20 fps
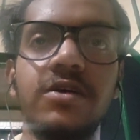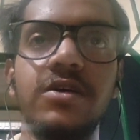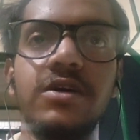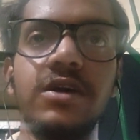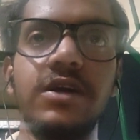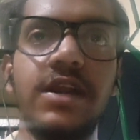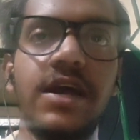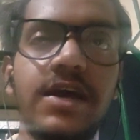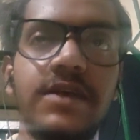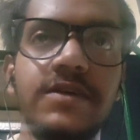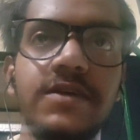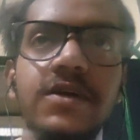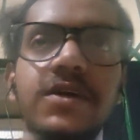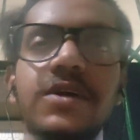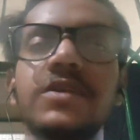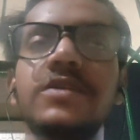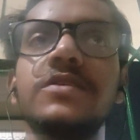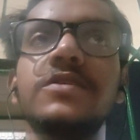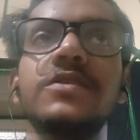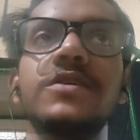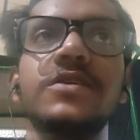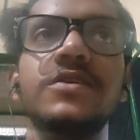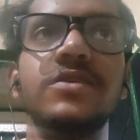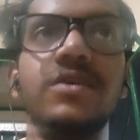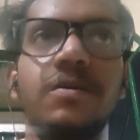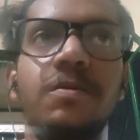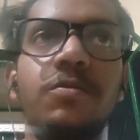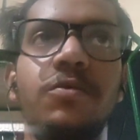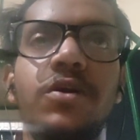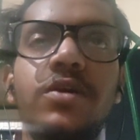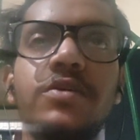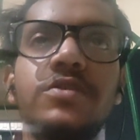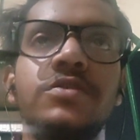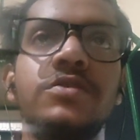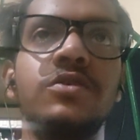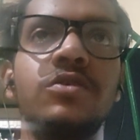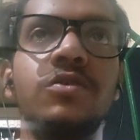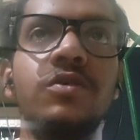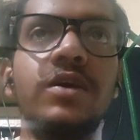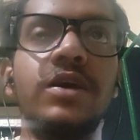It has again 3 subpoints:
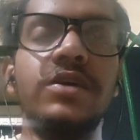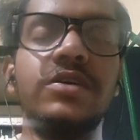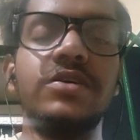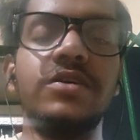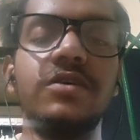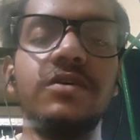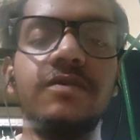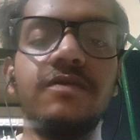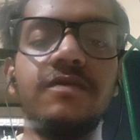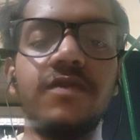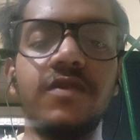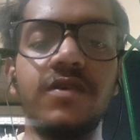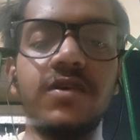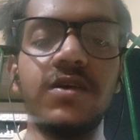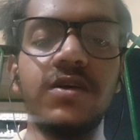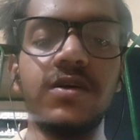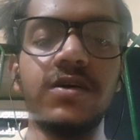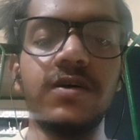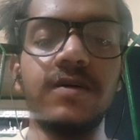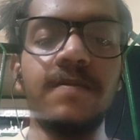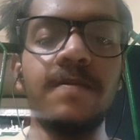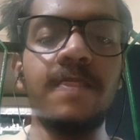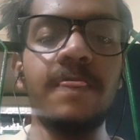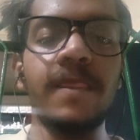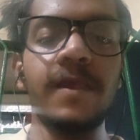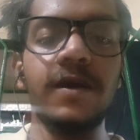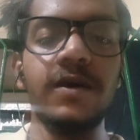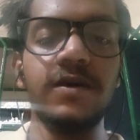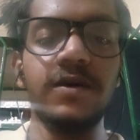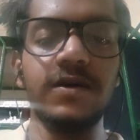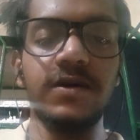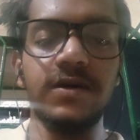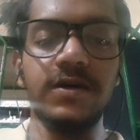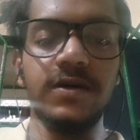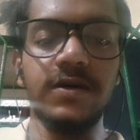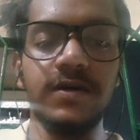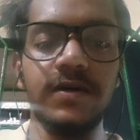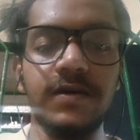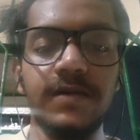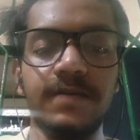donation for the uh,
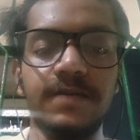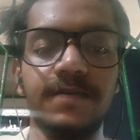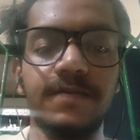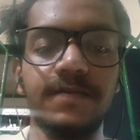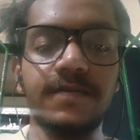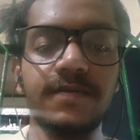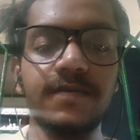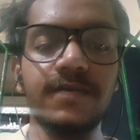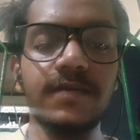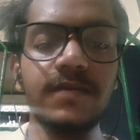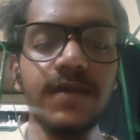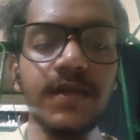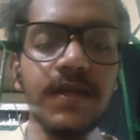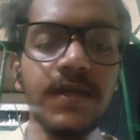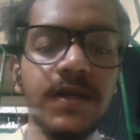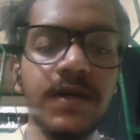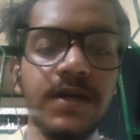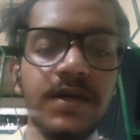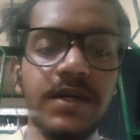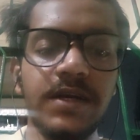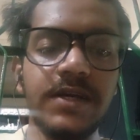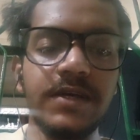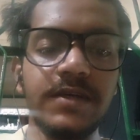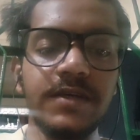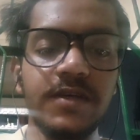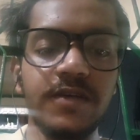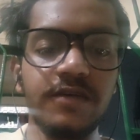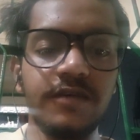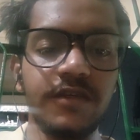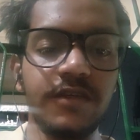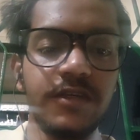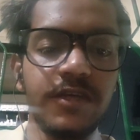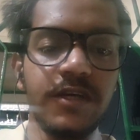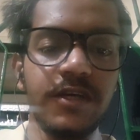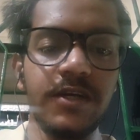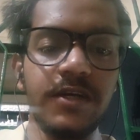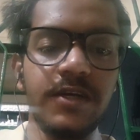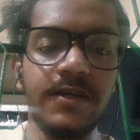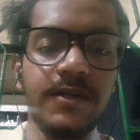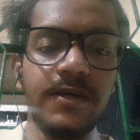creation of chair
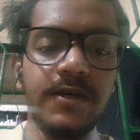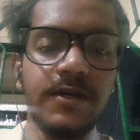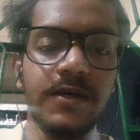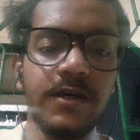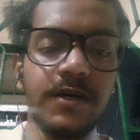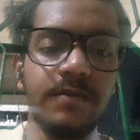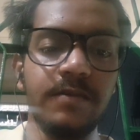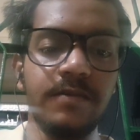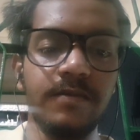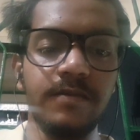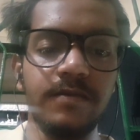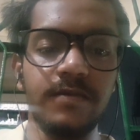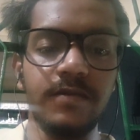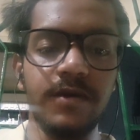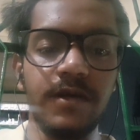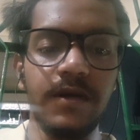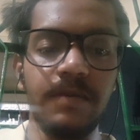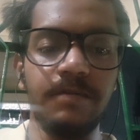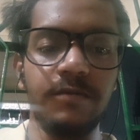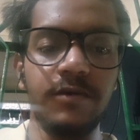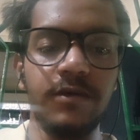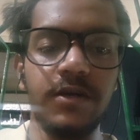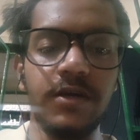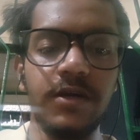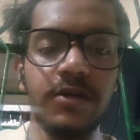in the reputed